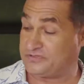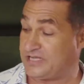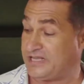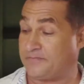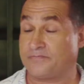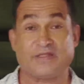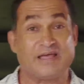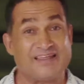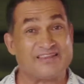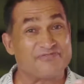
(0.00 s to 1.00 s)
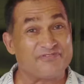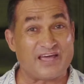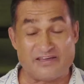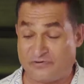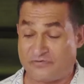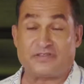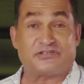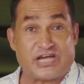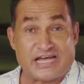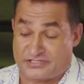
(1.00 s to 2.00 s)
tea, and the flavor of the
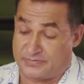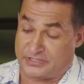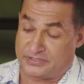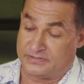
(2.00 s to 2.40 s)
jasmine